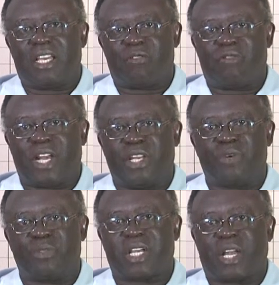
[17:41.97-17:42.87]
the
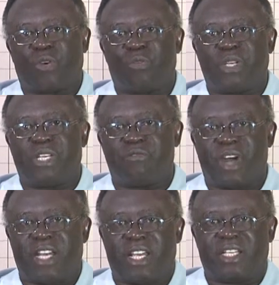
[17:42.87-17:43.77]
values cannot be
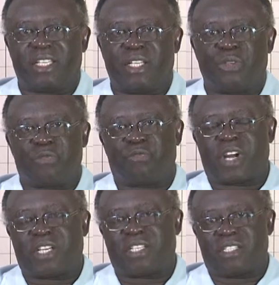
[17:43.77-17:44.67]
divided into
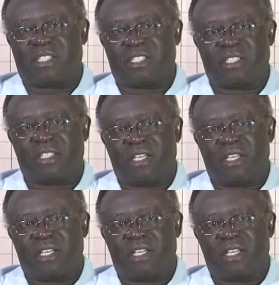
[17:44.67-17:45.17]
fractions.